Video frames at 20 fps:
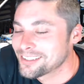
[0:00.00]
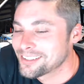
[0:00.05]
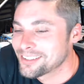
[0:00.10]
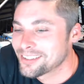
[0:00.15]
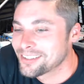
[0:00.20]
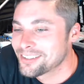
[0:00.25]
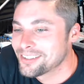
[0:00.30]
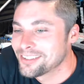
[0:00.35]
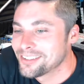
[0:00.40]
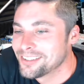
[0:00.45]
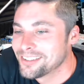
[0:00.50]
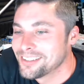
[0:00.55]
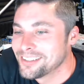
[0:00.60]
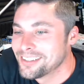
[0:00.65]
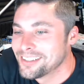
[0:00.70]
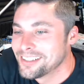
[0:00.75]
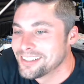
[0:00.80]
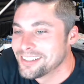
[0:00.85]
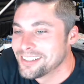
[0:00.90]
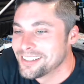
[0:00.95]
So,
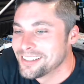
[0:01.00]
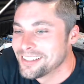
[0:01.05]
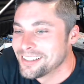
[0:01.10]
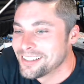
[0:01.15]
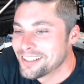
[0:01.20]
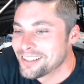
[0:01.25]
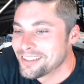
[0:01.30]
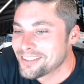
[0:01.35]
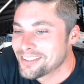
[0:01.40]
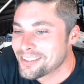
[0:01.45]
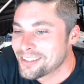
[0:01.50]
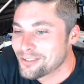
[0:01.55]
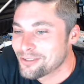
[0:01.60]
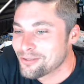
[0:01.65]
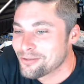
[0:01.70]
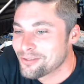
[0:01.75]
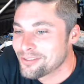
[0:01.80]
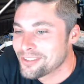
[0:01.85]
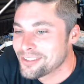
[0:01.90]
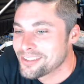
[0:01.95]
let's see,
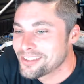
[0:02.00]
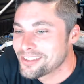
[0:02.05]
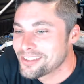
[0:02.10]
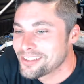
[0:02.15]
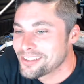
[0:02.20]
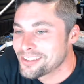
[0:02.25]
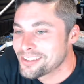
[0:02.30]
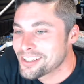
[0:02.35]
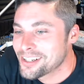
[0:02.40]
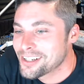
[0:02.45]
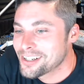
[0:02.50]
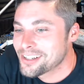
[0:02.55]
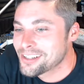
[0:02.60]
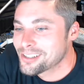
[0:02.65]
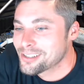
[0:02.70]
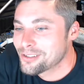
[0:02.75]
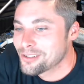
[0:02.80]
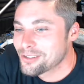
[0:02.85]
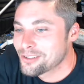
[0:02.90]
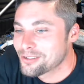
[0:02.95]

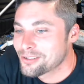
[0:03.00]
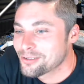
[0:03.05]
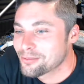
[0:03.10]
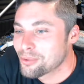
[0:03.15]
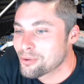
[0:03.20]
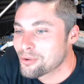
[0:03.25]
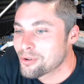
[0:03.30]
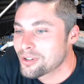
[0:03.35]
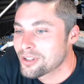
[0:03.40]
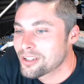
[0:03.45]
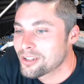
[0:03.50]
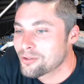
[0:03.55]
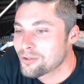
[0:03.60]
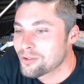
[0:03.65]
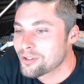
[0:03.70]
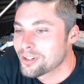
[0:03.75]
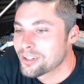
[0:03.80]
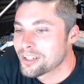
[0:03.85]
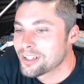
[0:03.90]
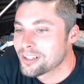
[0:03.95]
Jairus Gold, Portland,
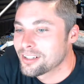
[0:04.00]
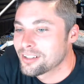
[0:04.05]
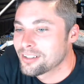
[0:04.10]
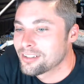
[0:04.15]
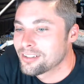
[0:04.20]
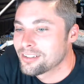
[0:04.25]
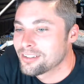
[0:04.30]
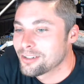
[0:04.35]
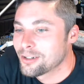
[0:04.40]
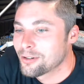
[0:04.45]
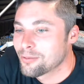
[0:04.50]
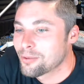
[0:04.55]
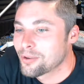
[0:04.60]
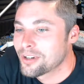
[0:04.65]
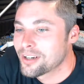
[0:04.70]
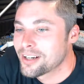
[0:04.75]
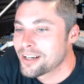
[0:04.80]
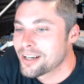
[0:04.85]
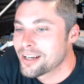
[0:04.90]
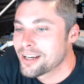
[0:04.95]
Oregon. You're
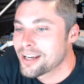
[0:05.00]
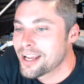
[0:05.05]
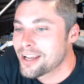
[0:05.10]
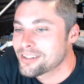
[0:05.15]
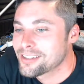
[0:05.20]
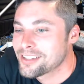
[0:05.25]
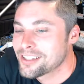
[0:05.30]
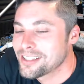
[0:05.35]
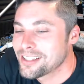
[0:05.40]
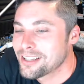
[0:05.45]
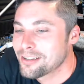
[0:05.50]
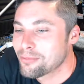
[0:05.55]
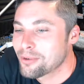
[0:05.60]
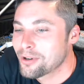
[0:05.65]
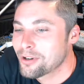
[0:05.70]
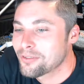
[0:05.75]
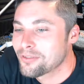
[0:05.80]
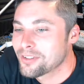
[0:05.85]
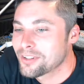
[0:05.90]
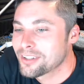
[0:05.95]
pronouncing it
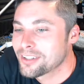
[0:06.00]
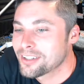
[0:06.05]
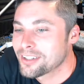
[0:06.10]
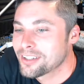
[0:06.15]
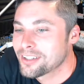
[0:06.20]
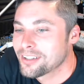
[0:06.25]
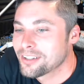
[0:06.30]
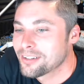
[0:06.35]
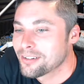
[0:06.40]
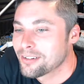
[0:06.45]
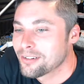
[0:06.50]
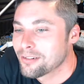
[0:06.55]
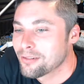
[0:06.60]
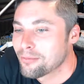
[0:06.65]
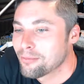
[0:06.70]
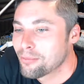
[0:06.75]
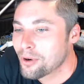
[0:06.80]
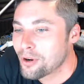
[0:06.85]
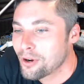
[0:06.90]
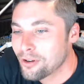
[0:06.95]
perfectly.
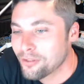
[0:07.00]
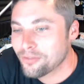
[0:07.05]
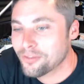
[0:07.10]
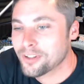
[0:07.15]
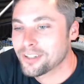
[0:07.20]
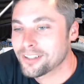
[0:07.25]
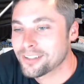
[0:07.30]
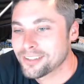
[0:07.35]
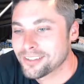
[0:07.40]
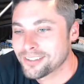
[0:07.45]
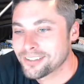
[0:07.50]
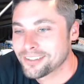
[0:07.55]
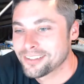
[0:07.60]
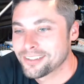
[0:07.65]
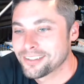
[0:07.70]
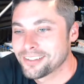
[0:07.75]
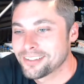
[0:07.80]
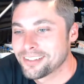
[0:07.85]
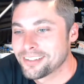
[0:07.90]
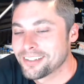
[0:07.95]
Perfect.
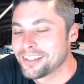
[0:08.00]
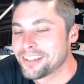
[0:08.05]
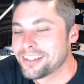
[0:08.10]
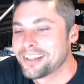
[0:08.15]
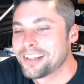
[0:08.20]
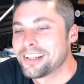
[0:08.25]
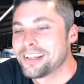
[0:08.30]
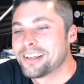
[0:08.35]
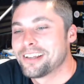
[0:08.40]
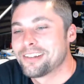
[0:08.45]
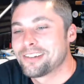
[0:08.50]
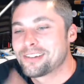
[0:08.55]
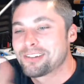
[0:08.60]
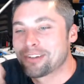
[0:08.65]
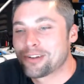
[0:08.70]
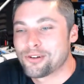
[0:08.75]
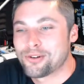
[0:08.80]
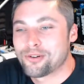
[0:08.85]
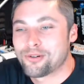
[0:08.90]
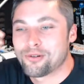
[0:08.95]

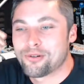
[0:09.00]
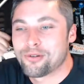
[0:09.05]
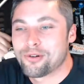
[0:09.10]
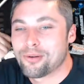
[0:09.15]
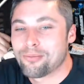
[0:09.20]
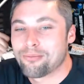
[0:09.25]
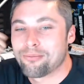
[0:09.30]
So,